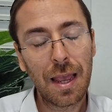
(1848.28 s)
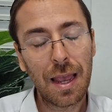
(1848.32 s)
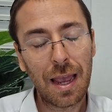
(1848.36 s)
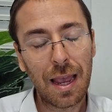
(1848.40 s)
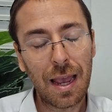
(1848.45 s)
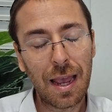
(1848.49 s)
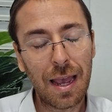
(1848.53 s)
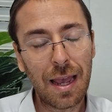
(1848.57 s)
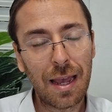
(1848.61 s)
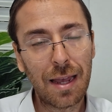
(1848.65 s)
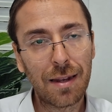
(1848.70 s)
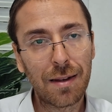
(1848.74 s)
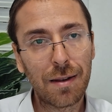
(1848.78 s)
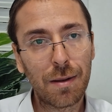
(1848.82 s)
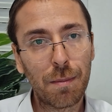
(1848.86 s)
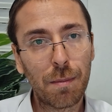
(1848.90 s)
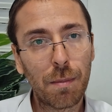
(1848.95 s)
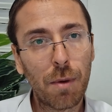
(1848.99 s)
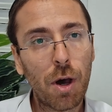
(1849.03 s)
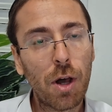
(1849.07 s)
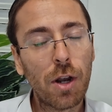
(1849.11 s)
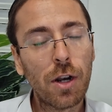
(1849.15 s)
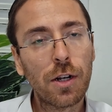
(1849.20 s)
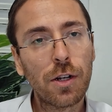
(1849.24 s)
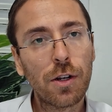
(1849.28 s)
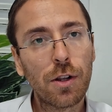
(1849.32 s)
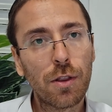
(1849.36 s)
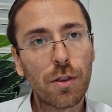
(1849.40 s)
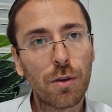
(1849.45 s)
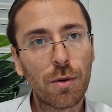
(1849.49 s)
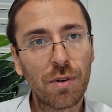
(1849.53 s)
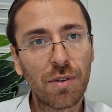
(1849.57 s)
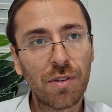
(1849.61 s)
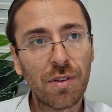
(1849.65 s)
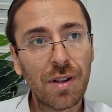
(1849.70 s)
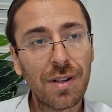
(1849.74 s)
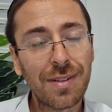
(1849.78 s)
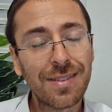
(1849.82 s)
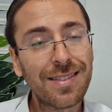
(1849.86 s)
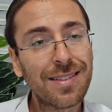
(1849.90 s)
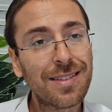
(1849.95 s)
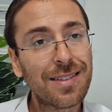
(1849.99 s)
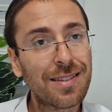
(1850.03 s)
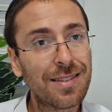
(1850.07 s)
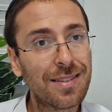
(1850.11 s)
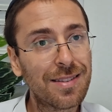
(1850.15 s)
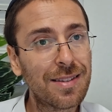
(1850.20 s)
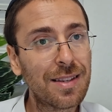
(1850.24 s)
and monitor the results
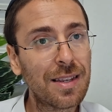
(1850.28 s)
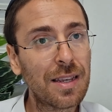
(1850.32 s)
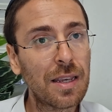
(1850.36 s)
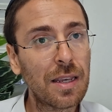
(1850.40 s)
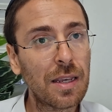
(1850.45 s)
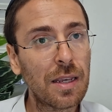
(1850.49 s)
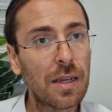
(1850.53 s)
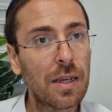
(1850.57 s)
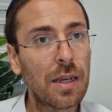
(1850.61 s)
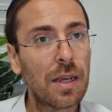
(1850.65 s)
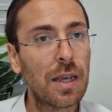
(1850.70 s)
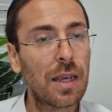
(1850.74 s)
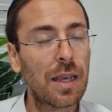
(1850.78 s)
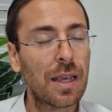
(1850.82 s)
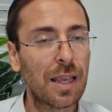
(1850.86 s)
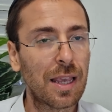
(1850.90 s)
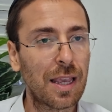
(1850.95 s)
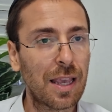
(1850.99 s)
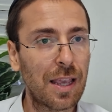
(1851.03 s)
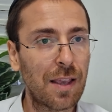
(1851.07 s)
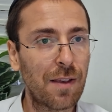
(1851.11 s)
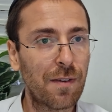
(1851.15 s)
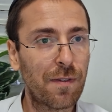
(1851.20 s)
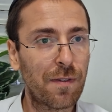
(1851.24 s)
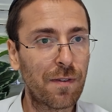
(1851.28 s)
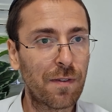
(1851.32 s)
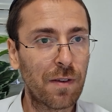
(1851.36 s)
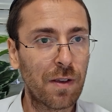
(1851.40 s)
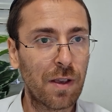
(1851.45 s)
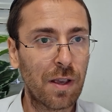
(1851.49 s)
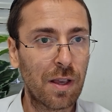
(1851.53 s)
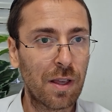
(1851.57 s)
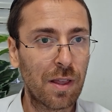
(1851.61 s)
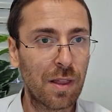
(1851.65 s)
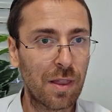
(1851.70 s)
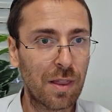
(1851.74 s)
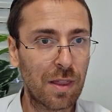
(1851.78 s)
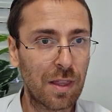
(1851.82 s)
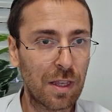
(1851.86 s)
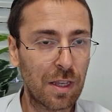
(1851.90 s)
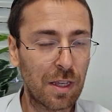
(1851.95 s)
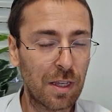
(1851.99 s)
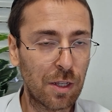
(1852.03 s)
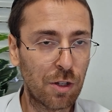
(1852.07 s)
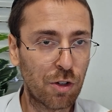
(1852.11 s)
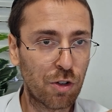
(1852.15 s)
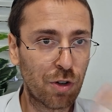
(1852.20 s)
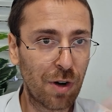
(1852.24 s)
to see if
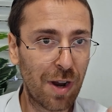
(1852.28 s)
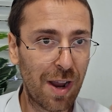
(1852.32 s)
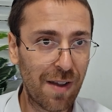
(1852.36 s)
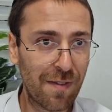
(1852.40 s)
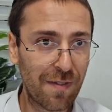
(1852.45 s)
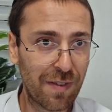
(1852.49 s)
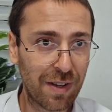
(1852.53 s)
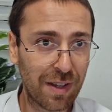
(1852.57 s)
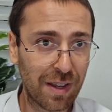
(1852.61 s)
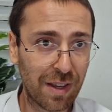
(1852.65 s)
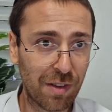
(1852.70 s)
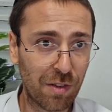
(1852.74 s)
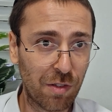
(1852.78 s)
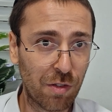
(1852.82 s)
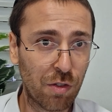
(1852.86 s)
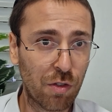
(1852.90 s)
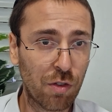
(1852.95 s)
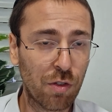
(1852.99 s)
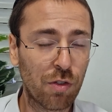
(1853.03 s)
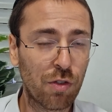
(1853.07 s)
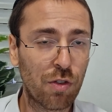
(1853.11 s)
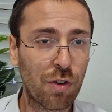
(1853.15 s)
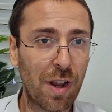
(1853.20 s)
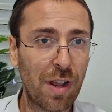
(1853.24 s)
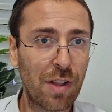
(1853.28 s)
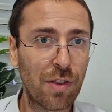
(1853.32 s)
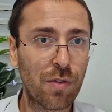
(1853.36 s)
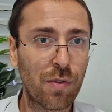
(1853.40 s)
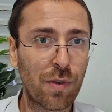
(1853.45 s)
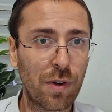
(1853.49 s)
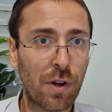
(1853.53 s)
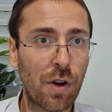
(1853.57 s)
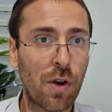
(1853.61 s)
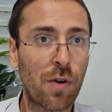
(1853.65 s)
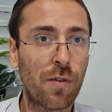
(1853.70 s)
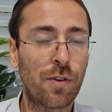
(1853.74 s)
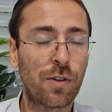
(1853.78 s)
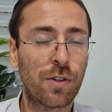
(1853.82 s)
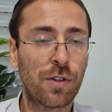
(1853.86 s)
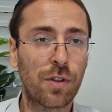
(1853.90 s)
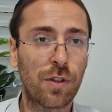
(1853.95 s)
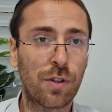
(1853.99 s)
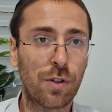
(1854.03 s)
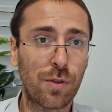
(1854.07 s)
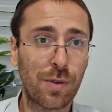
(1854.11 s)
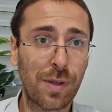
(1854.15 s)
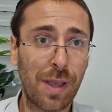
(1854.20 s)
the traffic is transferring over to the new